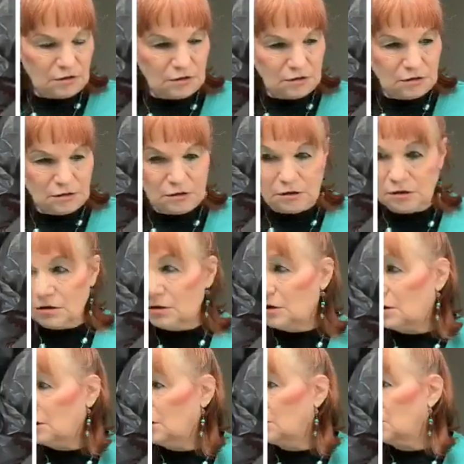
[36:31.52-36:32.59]
Jack,
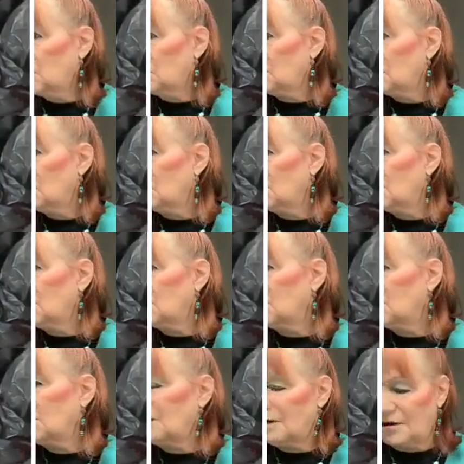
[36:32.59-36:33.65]
he just donated.
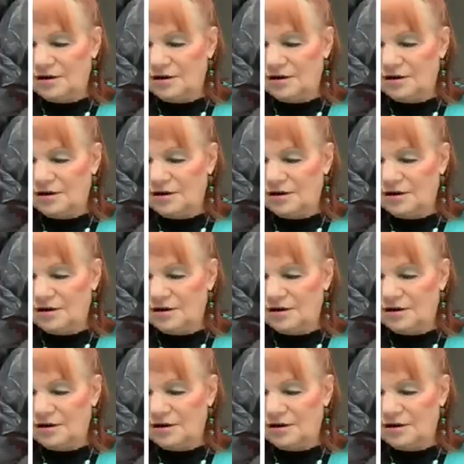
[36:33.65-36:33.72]
Jack,